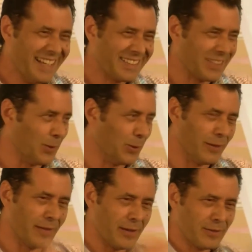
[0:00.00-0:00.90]
So all
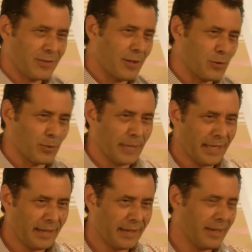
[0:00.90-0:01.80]
of those social
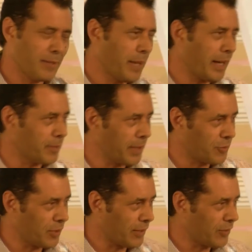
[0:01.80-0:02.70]
media impact
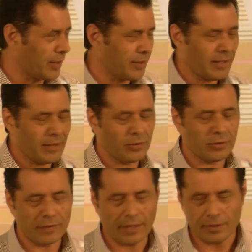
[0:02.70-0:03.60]
metrics and
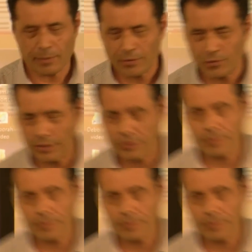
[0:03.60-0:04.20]
all of the other metrics.